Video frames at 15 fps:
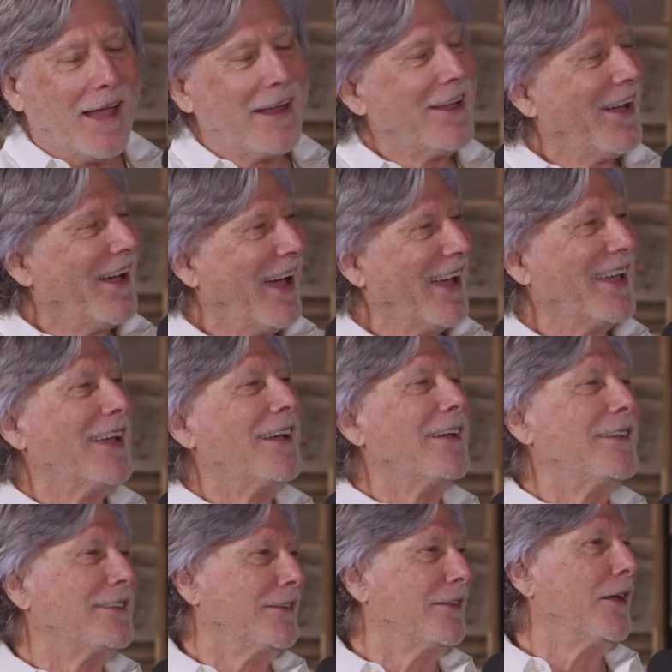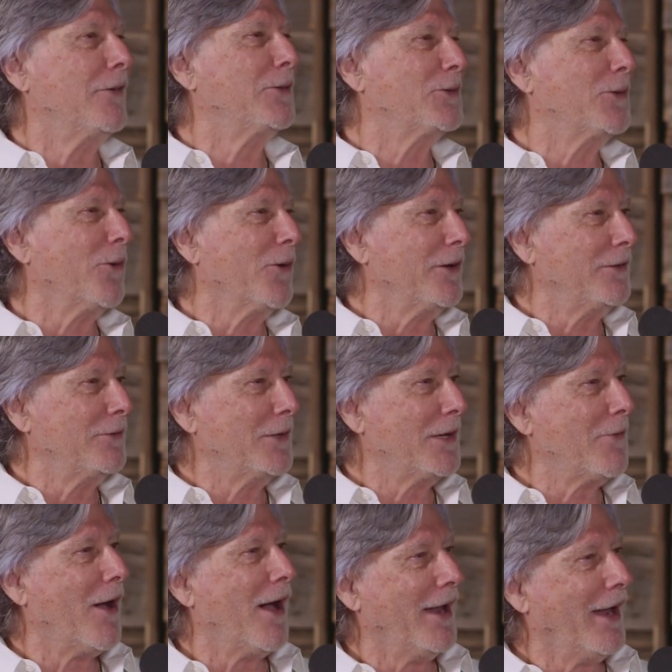I got. It's a love story.
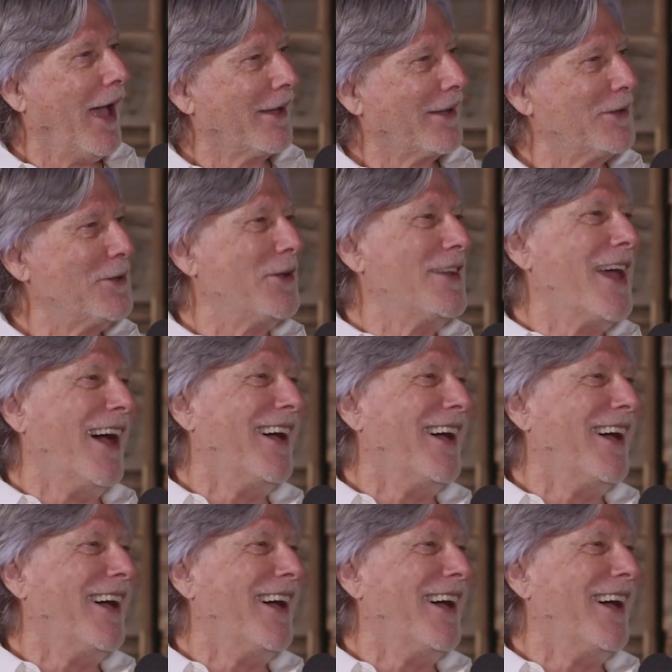Come on, how could you know?